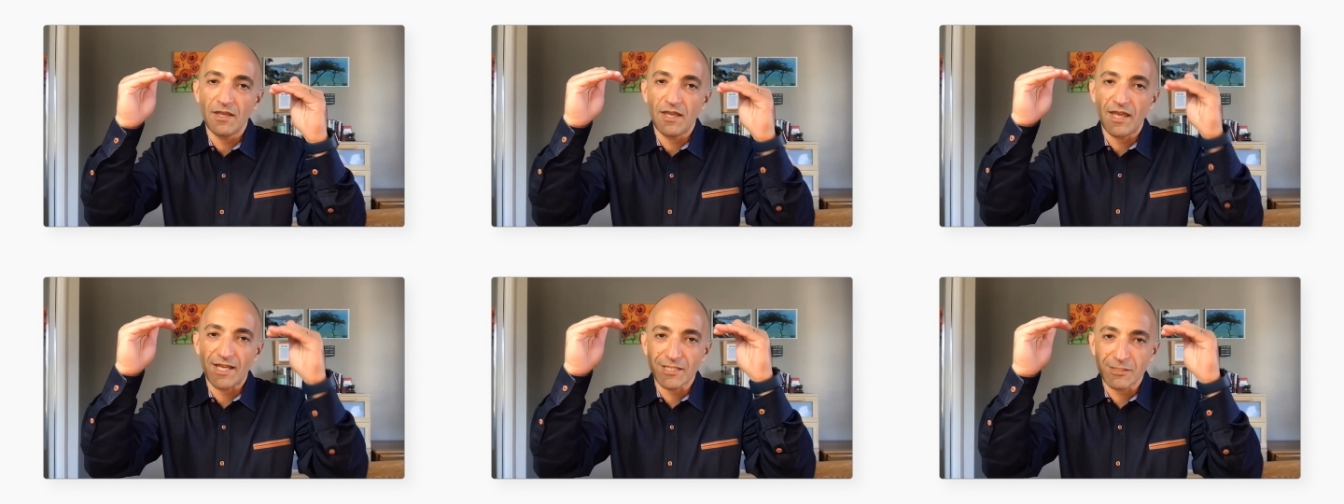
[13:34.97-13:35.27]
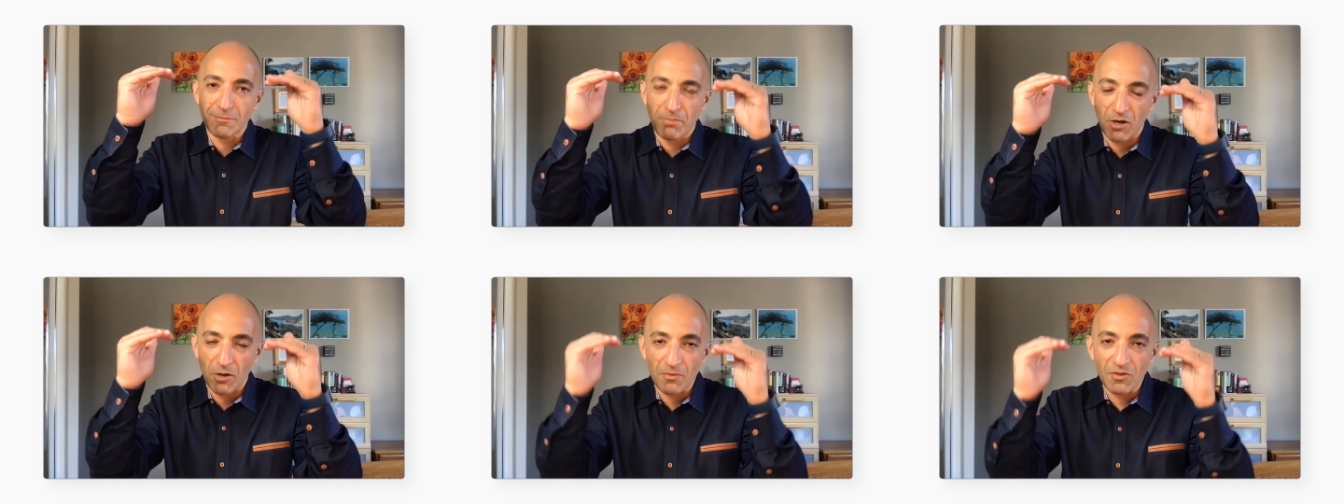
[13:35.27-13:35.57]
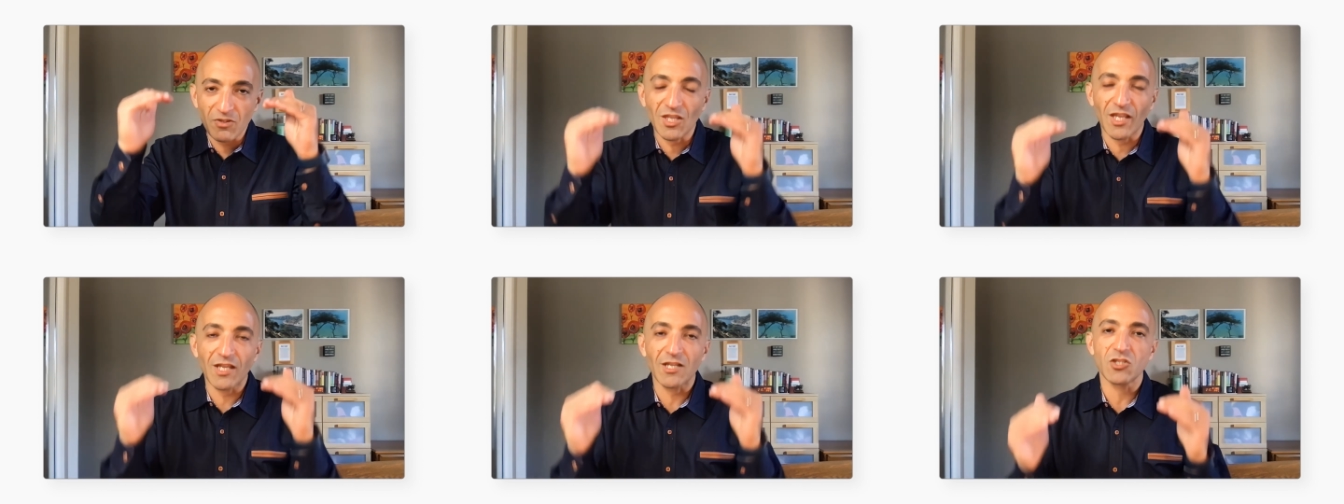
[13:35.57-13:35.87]

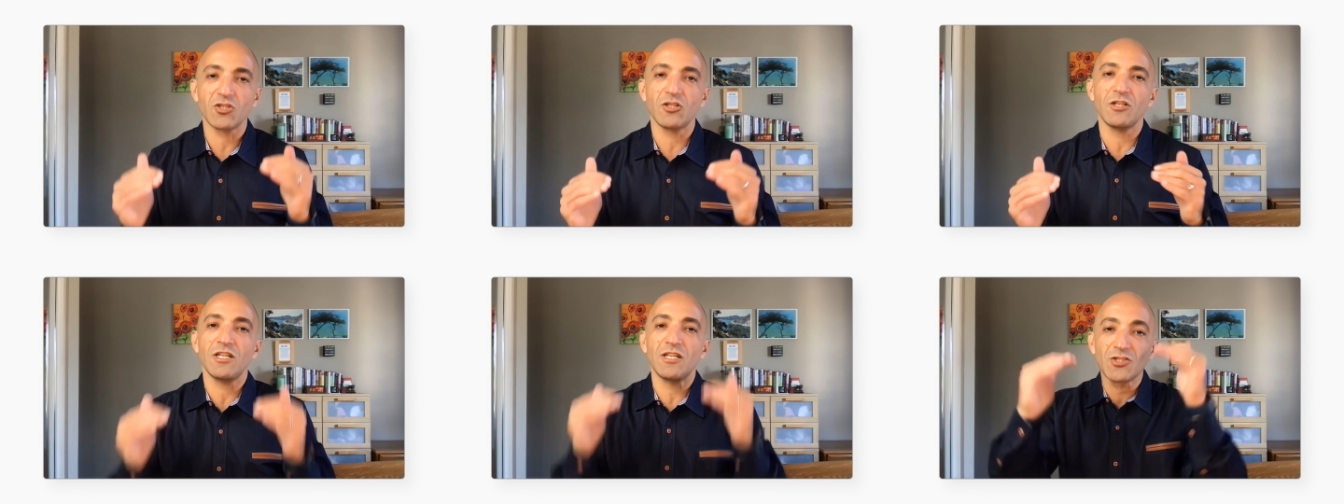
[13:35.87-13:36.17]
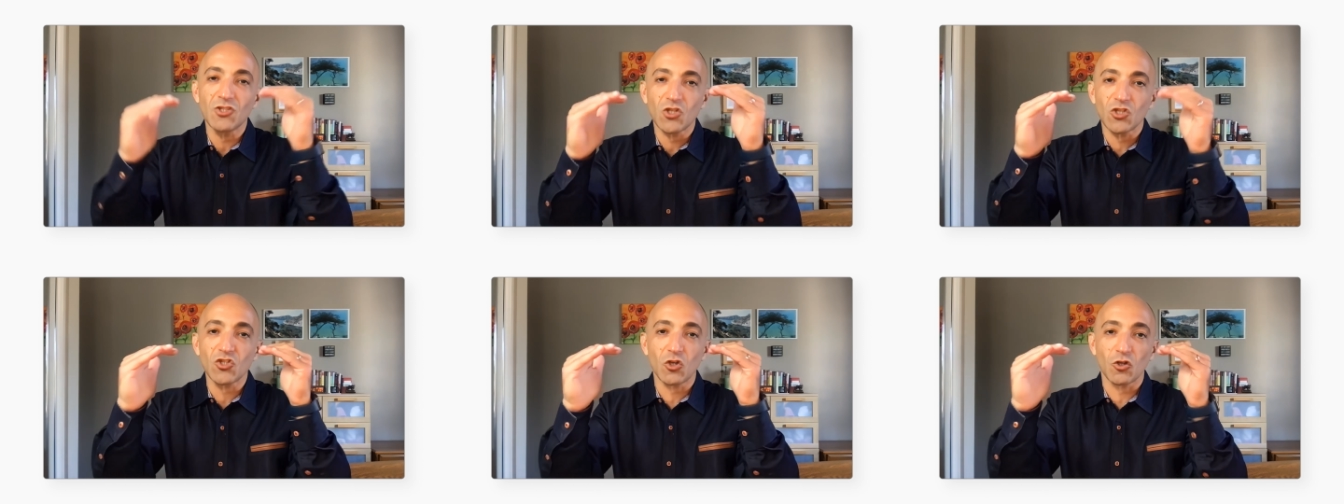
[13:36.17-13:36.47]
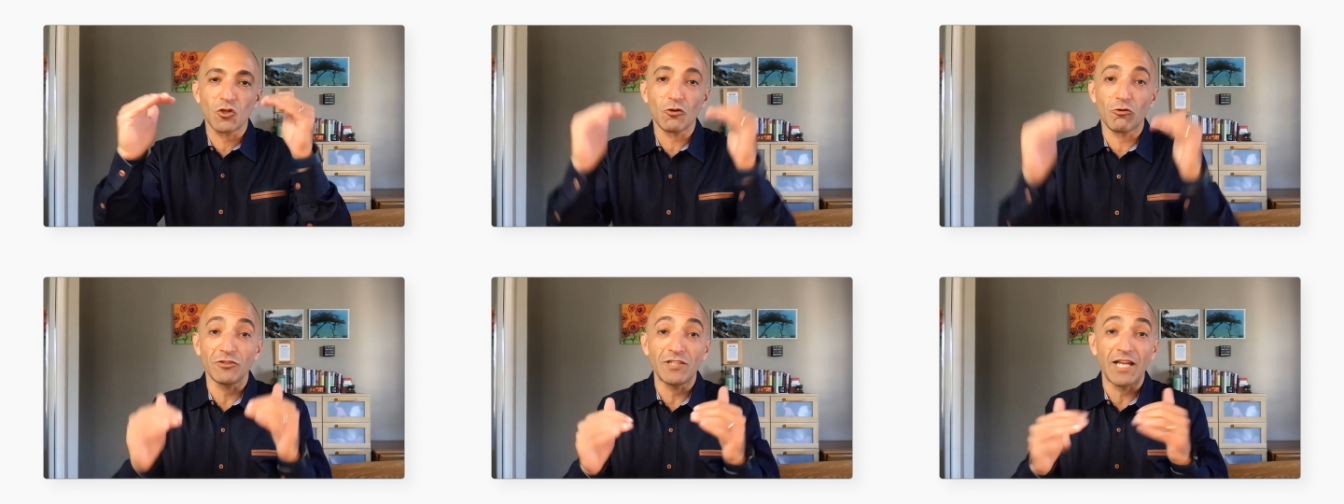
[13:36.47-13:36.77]
experimentation is just
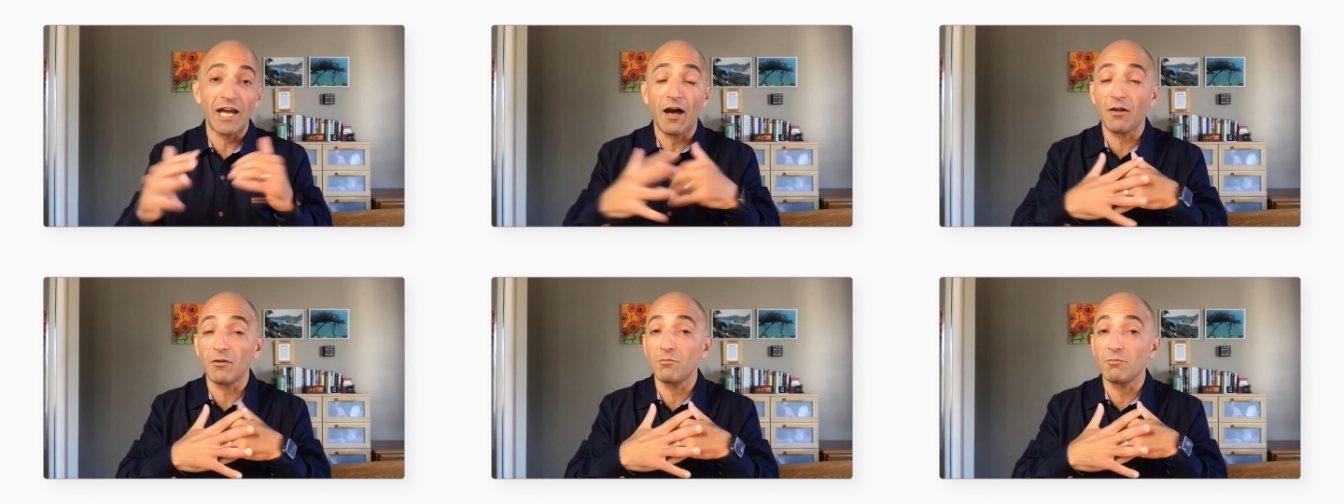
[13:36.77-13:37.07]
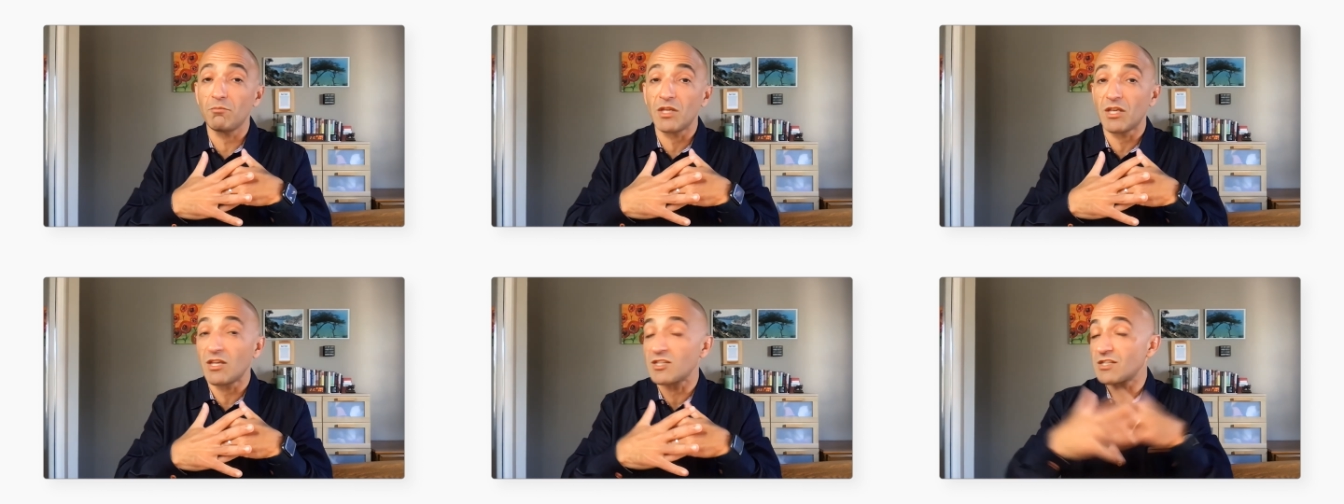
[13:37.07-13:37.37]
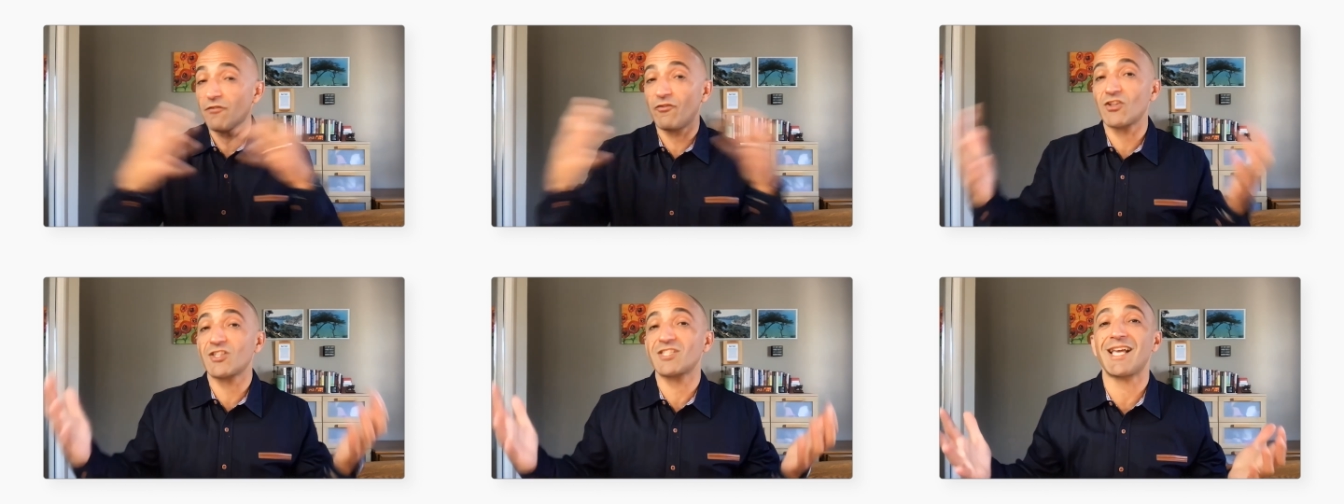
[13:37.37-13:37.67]
going to go down because
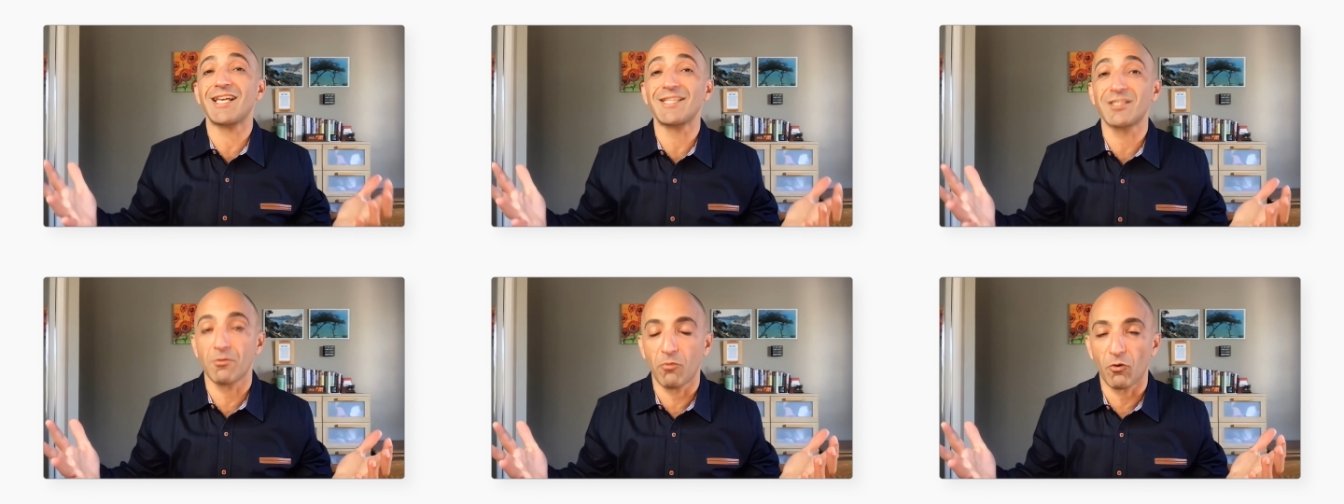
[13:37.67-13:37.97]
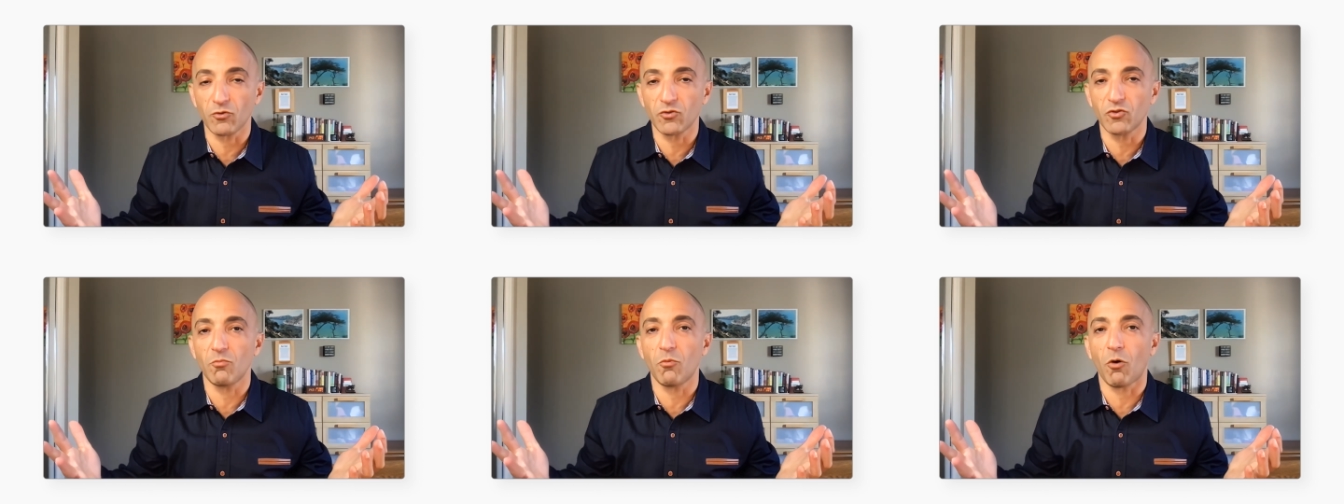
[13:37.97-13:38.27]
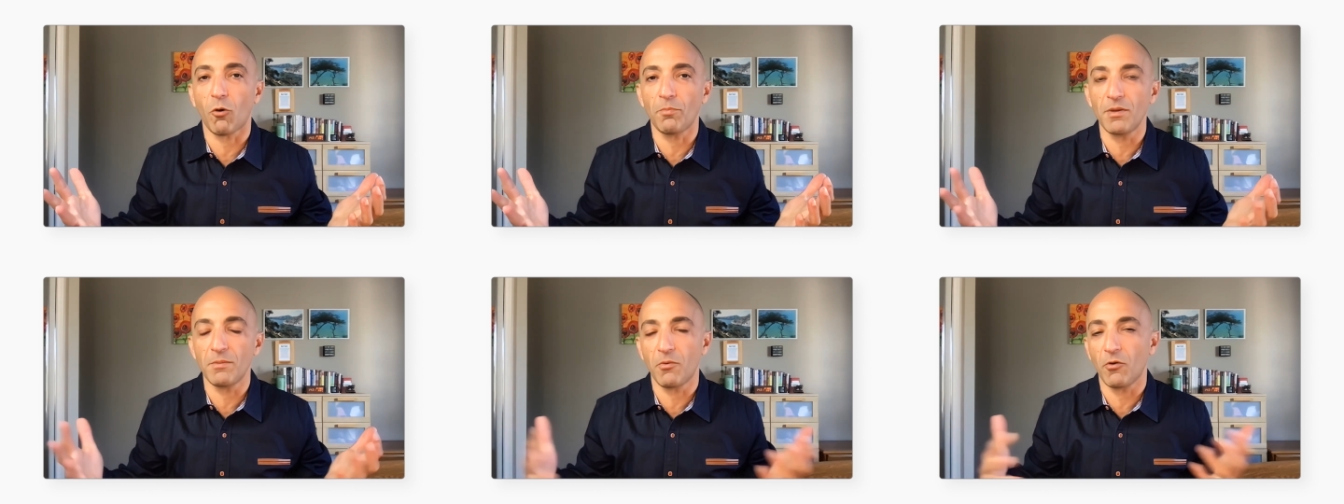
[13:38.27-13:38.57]
it's accessible to
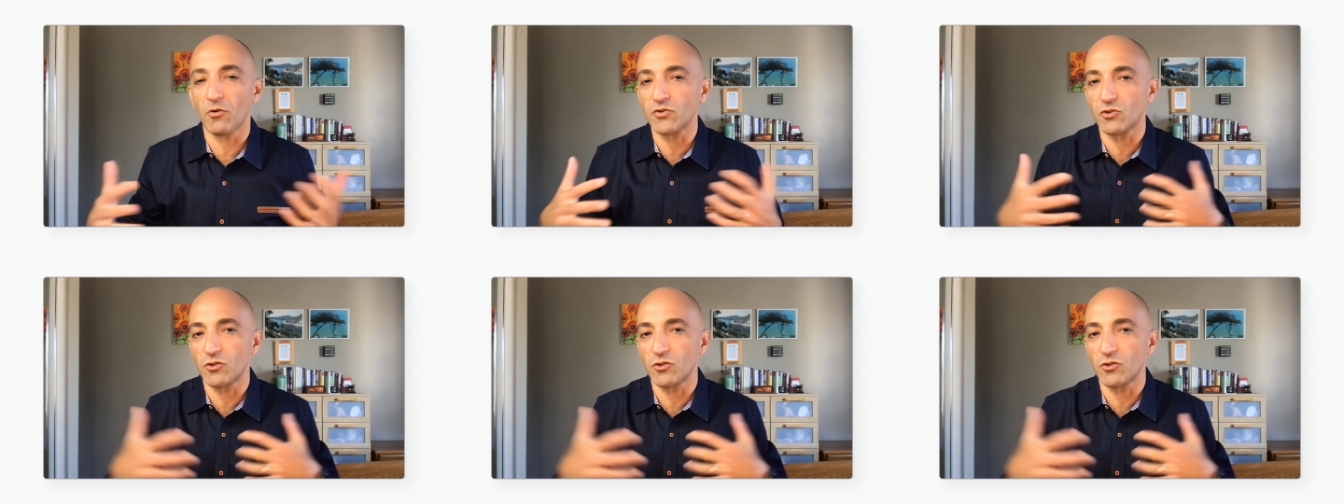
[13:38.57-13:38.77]
more people.